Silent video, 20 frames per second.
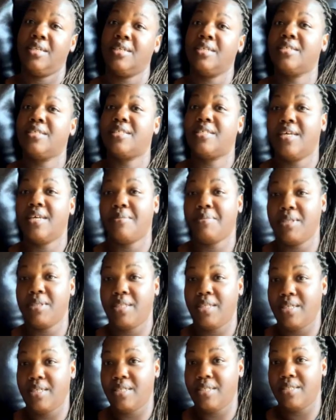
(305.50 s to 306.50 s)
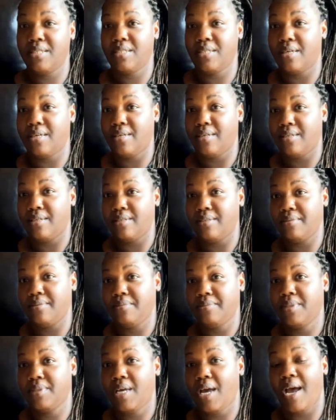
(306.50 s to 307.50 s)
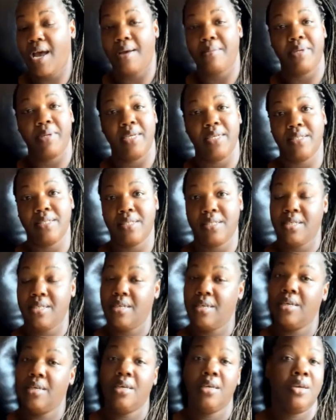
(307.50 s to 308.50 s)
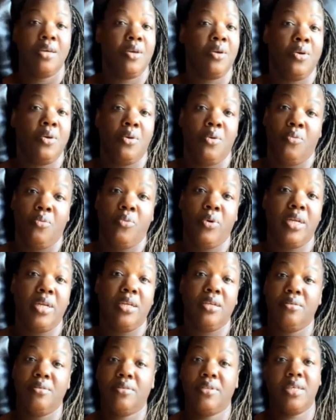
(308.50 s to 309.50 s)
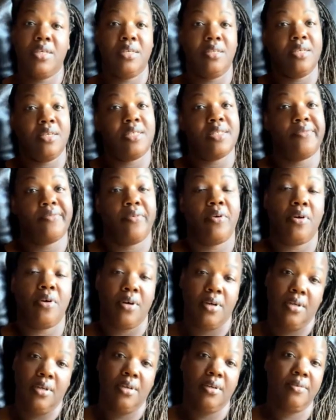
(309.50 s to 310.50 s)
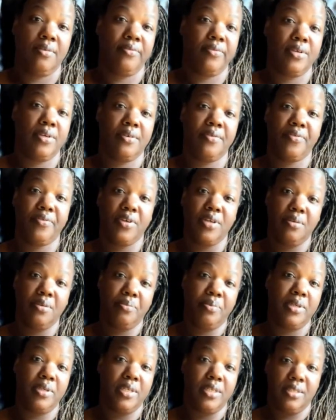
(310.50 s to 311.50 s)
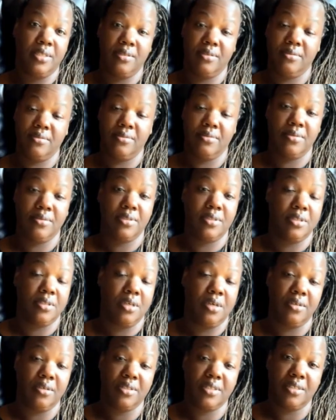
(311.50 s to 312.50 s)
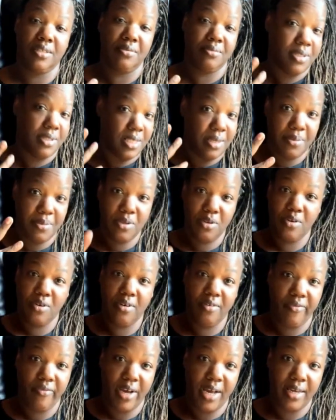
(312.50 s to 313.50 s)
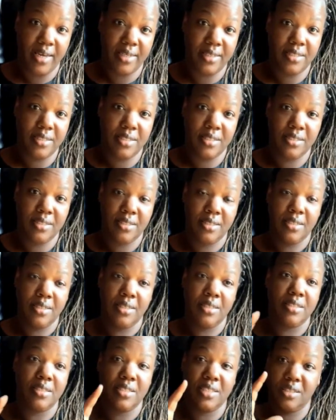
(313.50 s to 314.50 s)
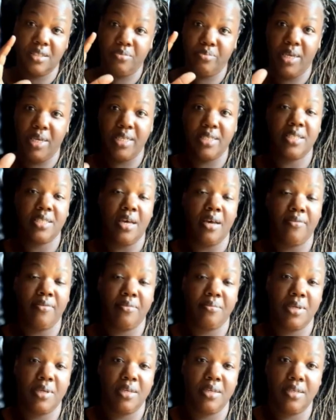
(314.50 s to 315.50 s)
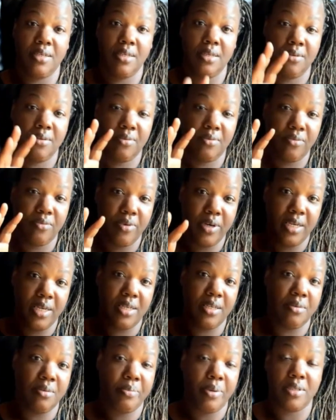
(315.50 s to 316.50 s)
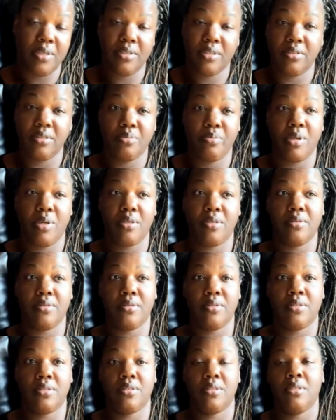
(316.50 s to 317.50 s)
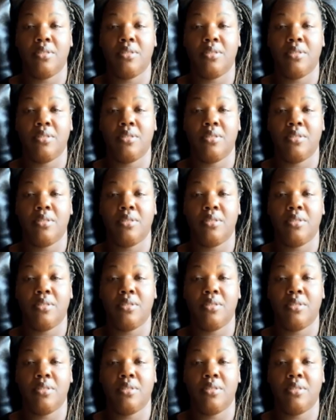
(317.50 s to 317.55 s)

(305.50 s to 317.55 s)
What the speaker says: some of these comments. What do you think thus far? Feel free to put, some of your advice just based off of me reading the poster's post.